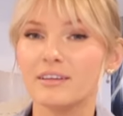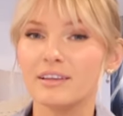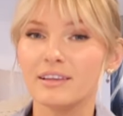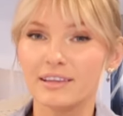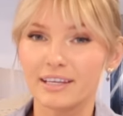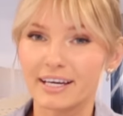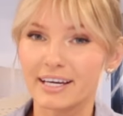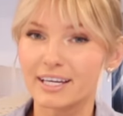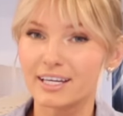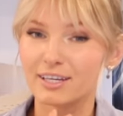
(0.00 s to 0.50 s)

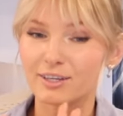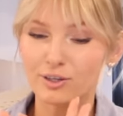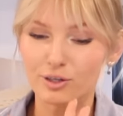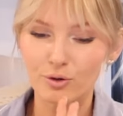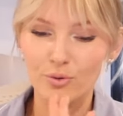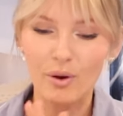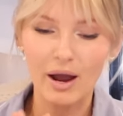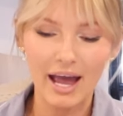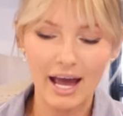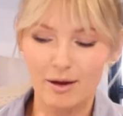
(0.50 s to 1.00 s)
like
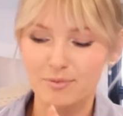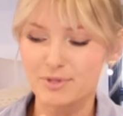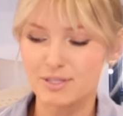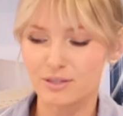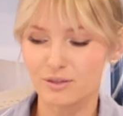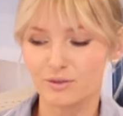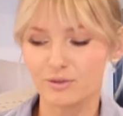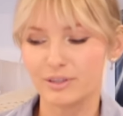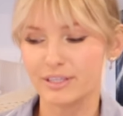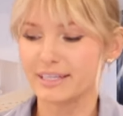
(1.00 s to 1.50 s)
you
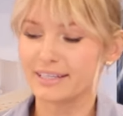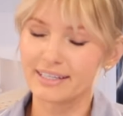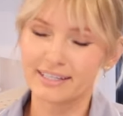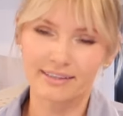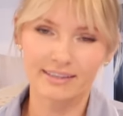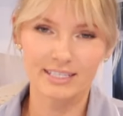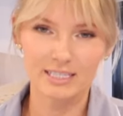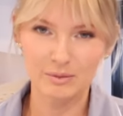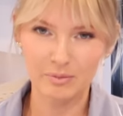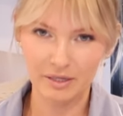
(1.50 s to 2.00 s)
absolutely
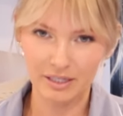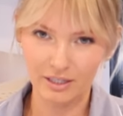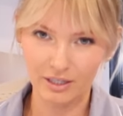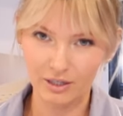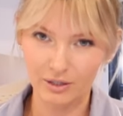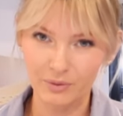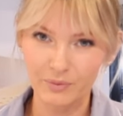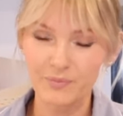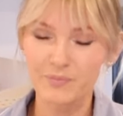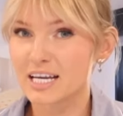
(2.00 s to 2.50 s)
need this
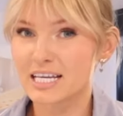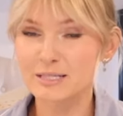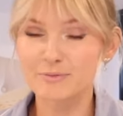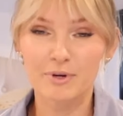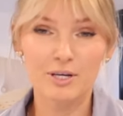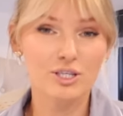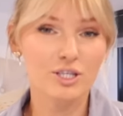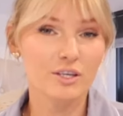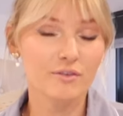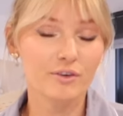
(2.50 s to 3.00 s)
pillow,
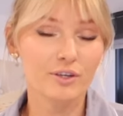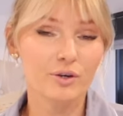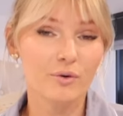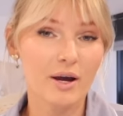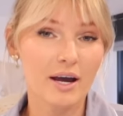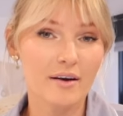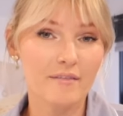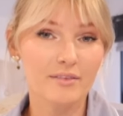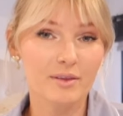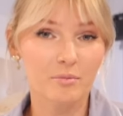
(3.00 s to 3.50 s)
especially if you don't
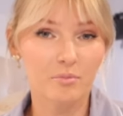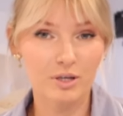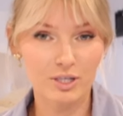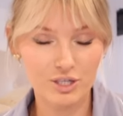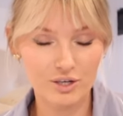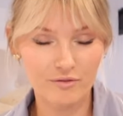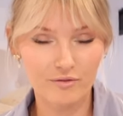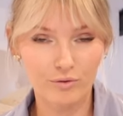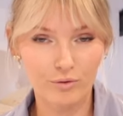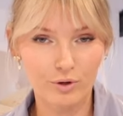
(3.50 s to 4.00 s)
have the
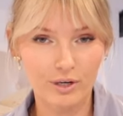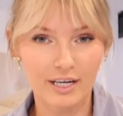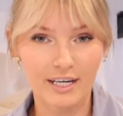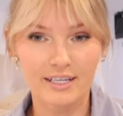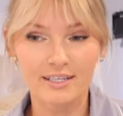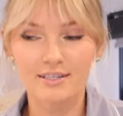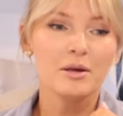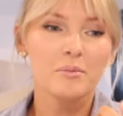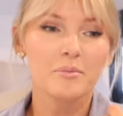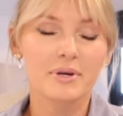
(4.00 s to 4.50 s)
budget for
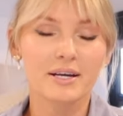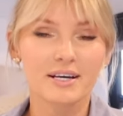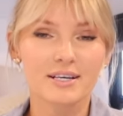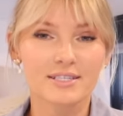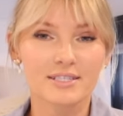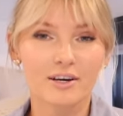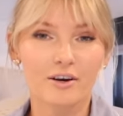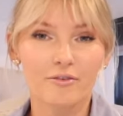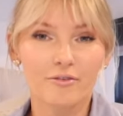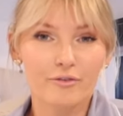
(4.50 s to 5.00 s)
it,
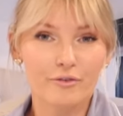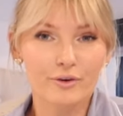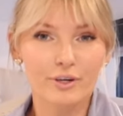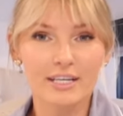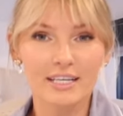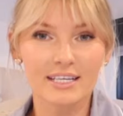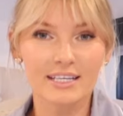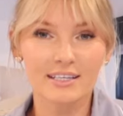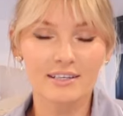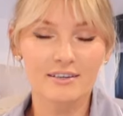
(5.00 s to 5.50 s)
because a
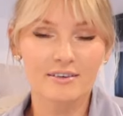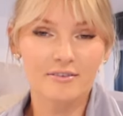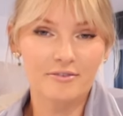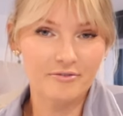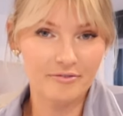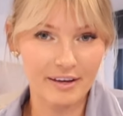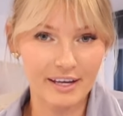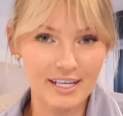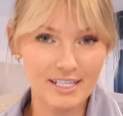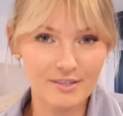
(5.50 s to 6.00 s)
free
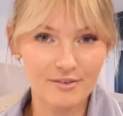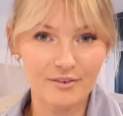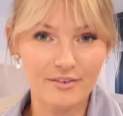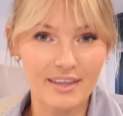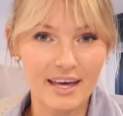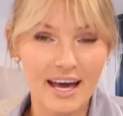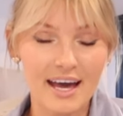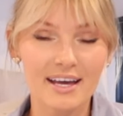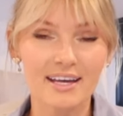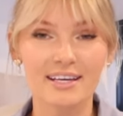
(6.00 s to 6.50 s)
fix for
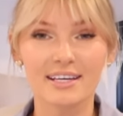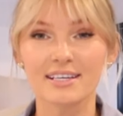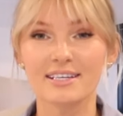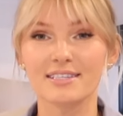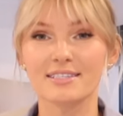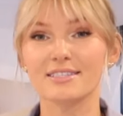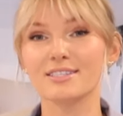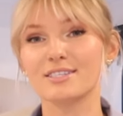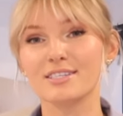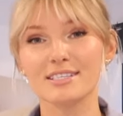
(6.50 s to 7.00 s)
that
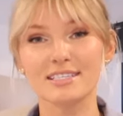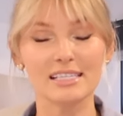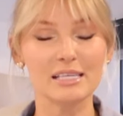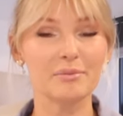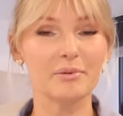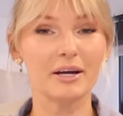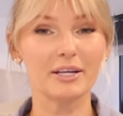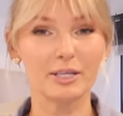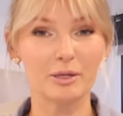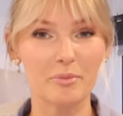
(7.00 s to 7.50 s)
is to
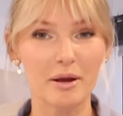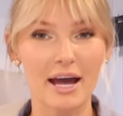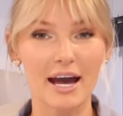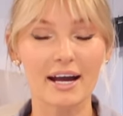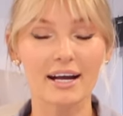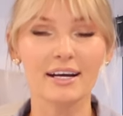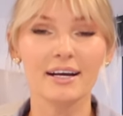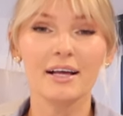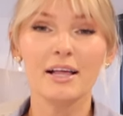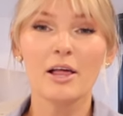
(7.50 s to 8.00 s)
sleep on your
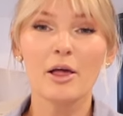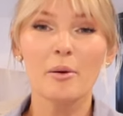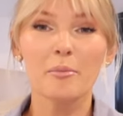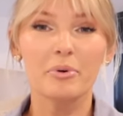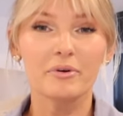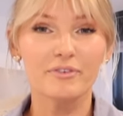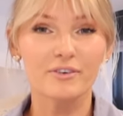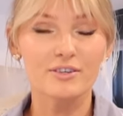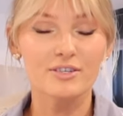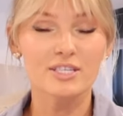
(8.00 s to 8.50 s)
back.
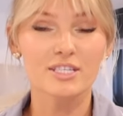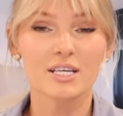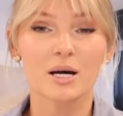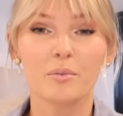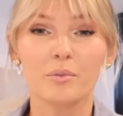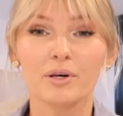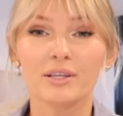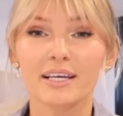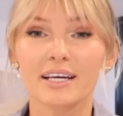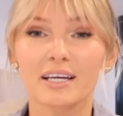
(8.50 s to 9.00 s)
But for
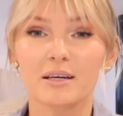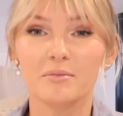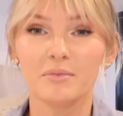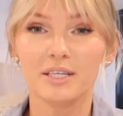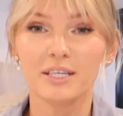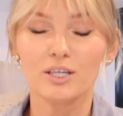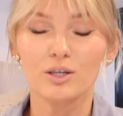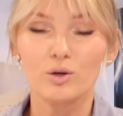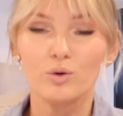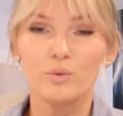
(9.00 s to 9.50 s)
someone like
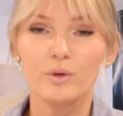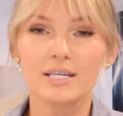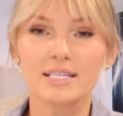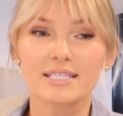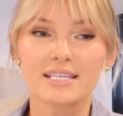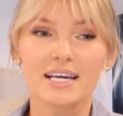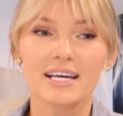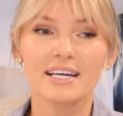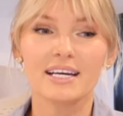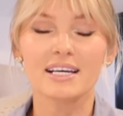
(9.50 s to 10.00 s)
me, who
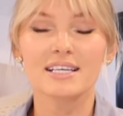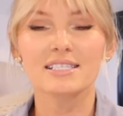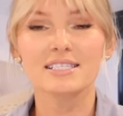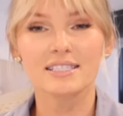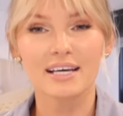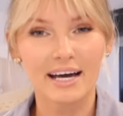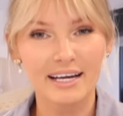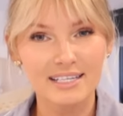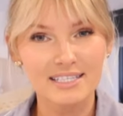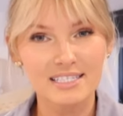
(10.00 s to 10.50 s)
is a
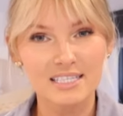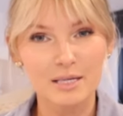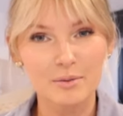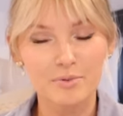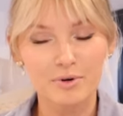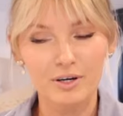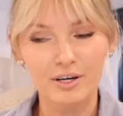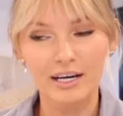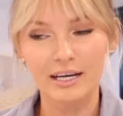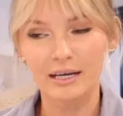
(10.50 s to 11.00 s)
side
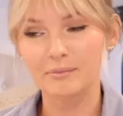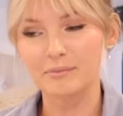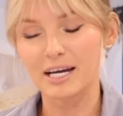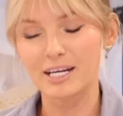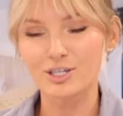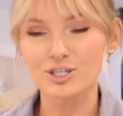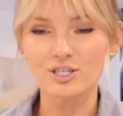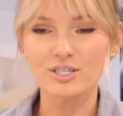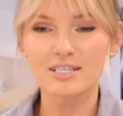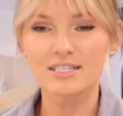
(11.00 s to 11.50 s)
sleeper, and I'm
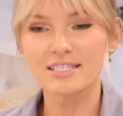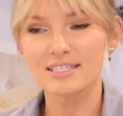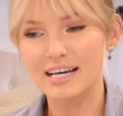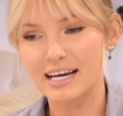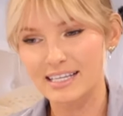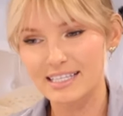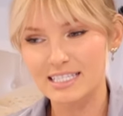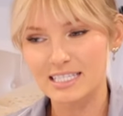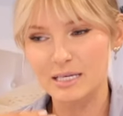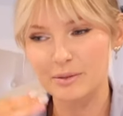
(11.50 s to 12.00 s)
not just a
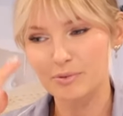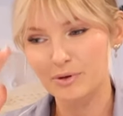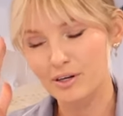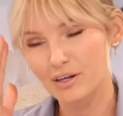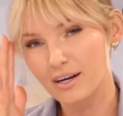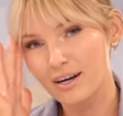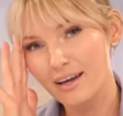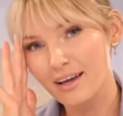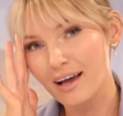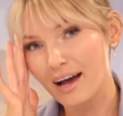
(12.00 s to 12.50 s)
side
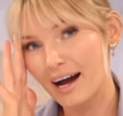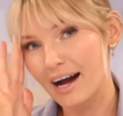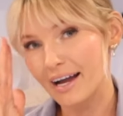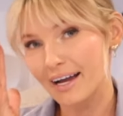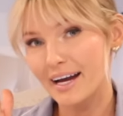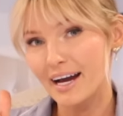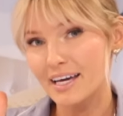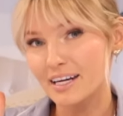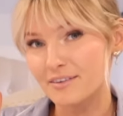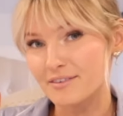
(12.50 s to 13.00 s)
sleeper, I
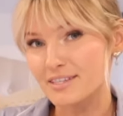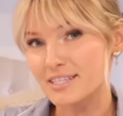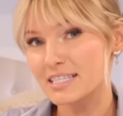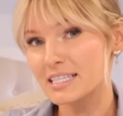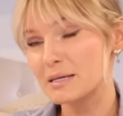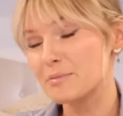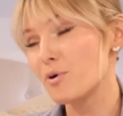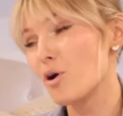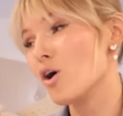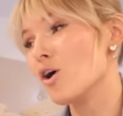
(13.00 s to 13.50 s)
kind of
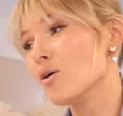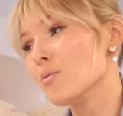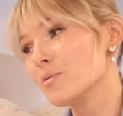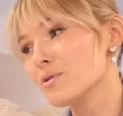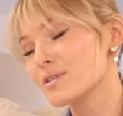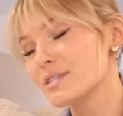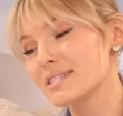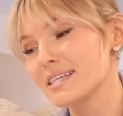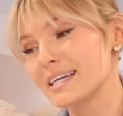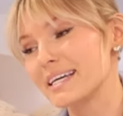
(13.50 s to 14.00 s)
sleep
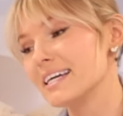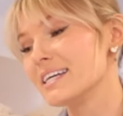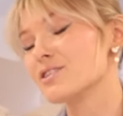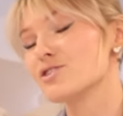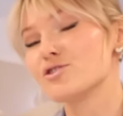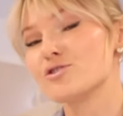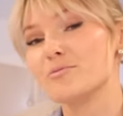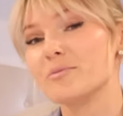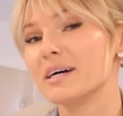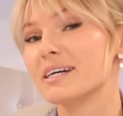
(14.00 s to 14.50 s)
almost like
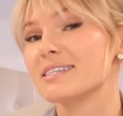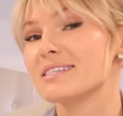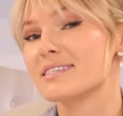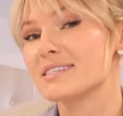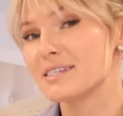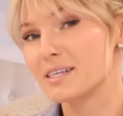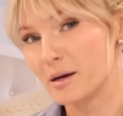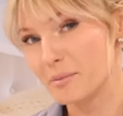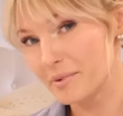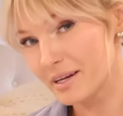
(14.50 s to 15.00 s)
into my
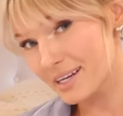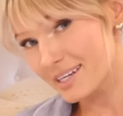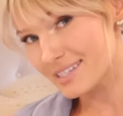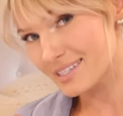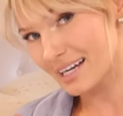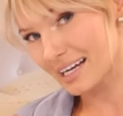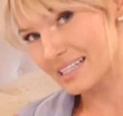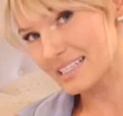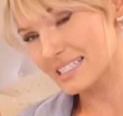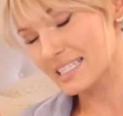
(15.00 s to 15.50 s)
stomach
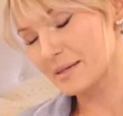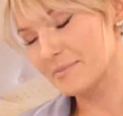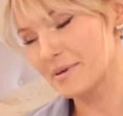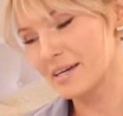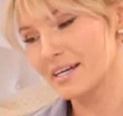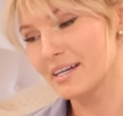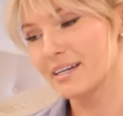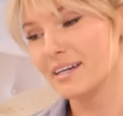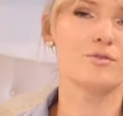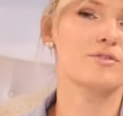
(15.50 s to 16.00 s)
side
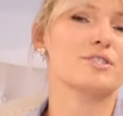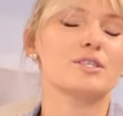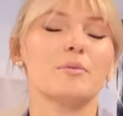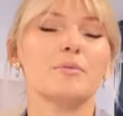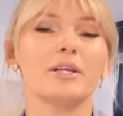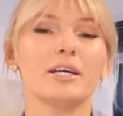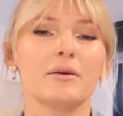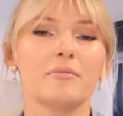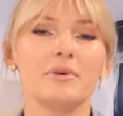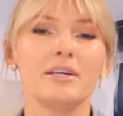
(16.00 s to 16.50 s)
sleeping. For
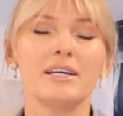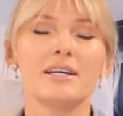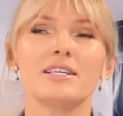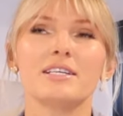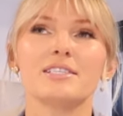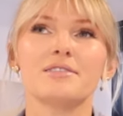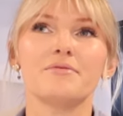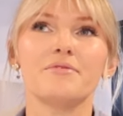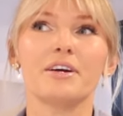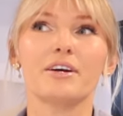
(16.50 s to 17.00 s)
someone like me, it
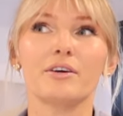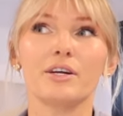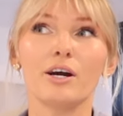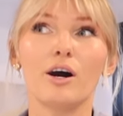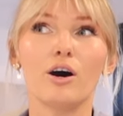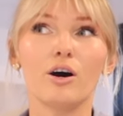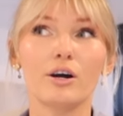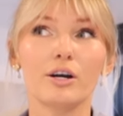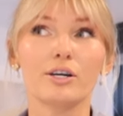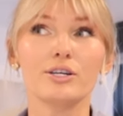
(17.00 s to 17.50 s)
is very
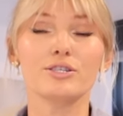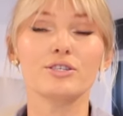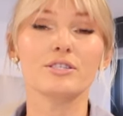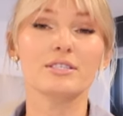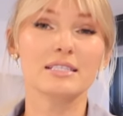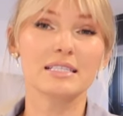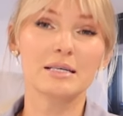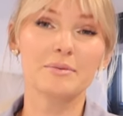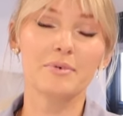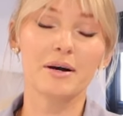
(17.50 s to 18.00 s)
hard to
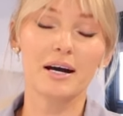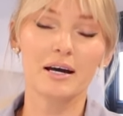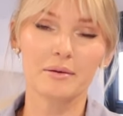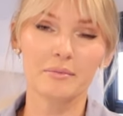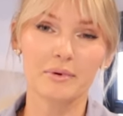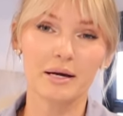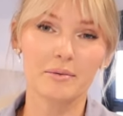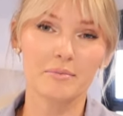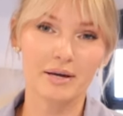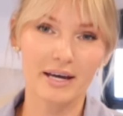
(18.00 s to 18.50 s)
sleep on
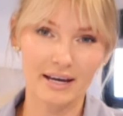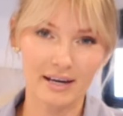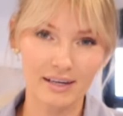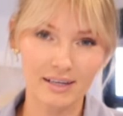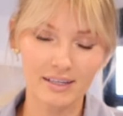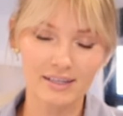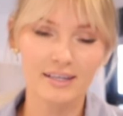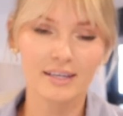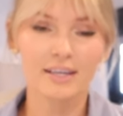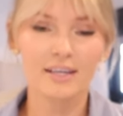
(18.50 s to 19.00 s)
my
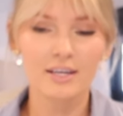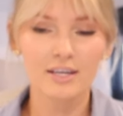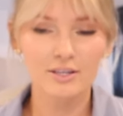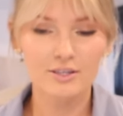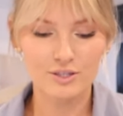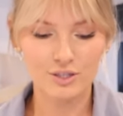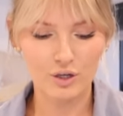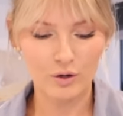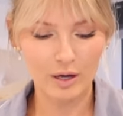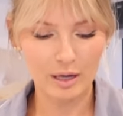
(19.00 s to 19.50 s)
back.
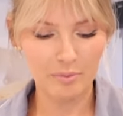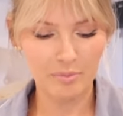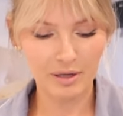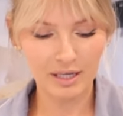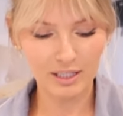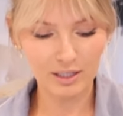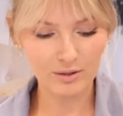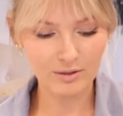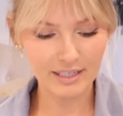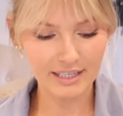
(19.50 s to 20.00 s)
So a
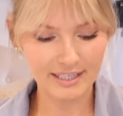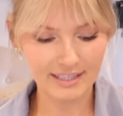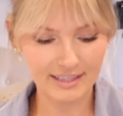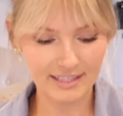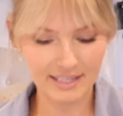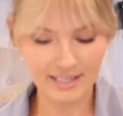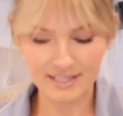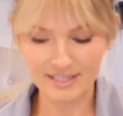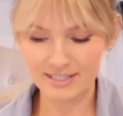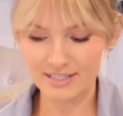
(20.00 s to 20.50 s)
pillow like
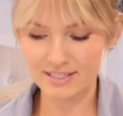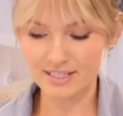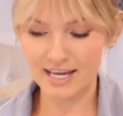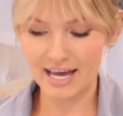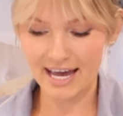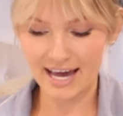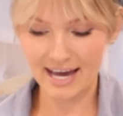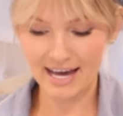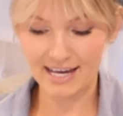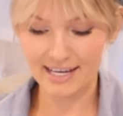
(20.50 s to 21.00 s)
this
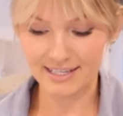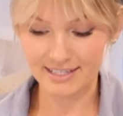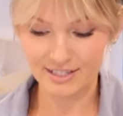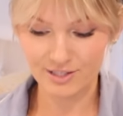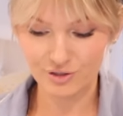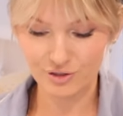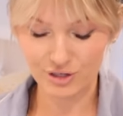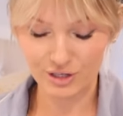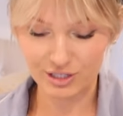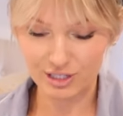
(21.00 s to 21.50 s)

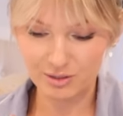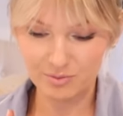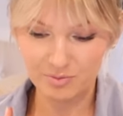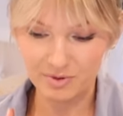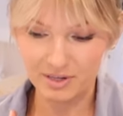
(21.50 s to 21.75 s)
has just